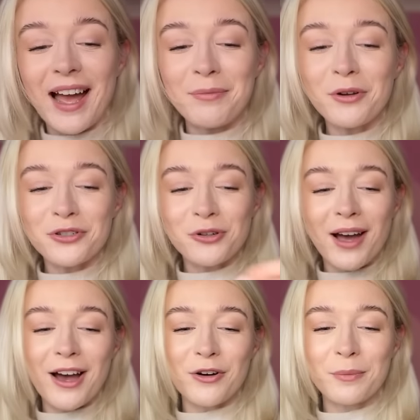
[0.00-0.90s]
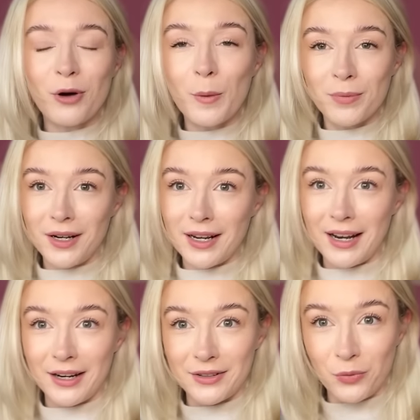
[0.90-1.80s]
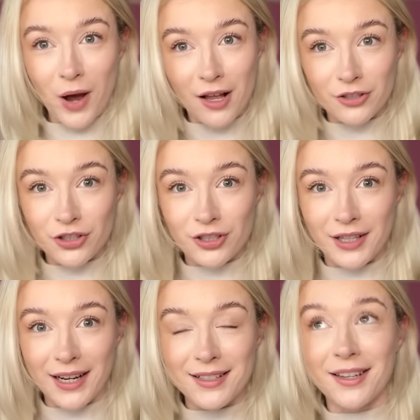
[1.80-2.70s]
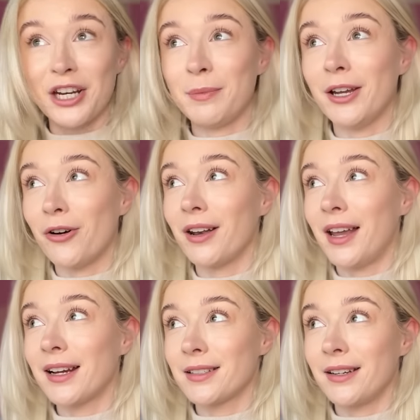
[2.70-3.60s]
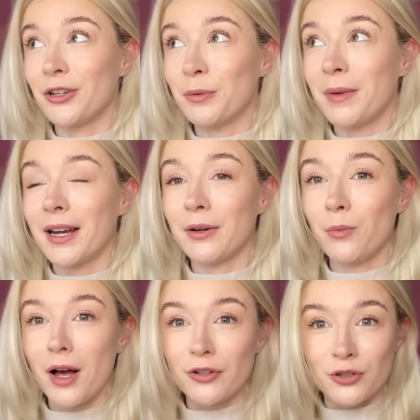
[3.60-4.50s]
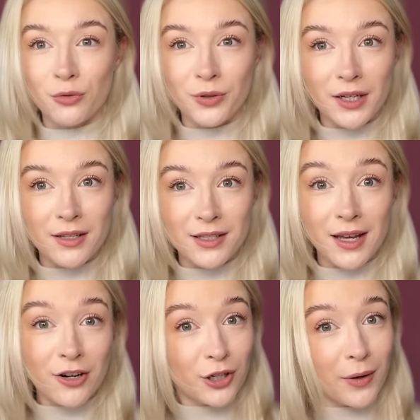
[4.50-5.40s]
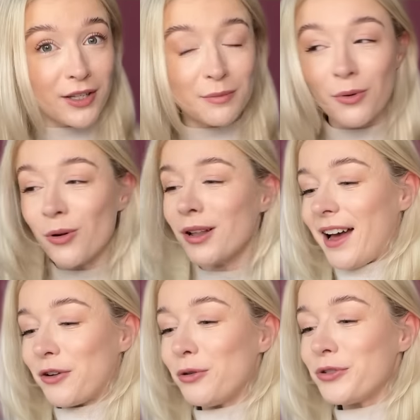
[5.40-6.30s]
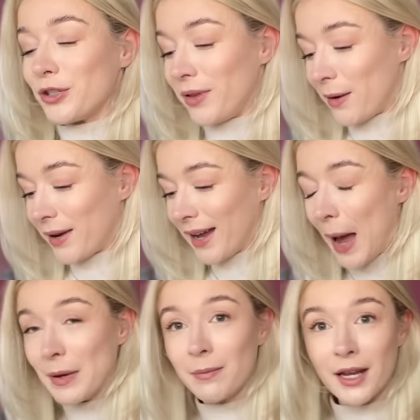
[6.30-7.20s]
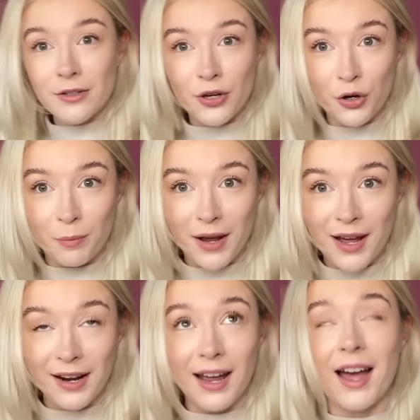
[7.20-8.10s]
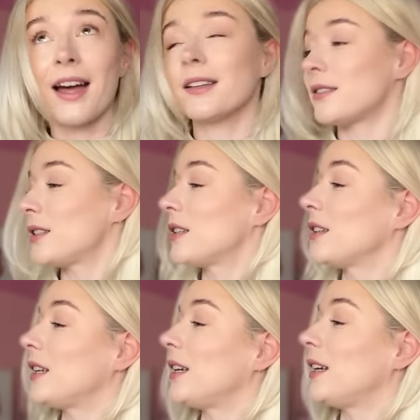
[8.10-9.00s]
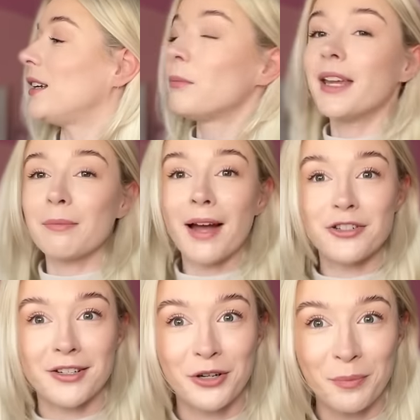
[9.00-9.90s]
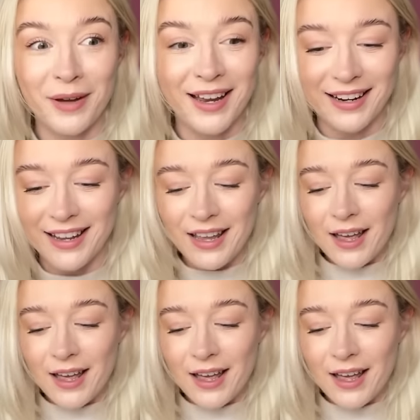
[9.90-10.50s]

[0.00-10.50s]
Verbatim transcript: I'm not sure how popular like the Welsh things are going to be online because I know my Welsh audience is actually quite small. And also then my Happy Mail tote bag and the Making Magic tote bag.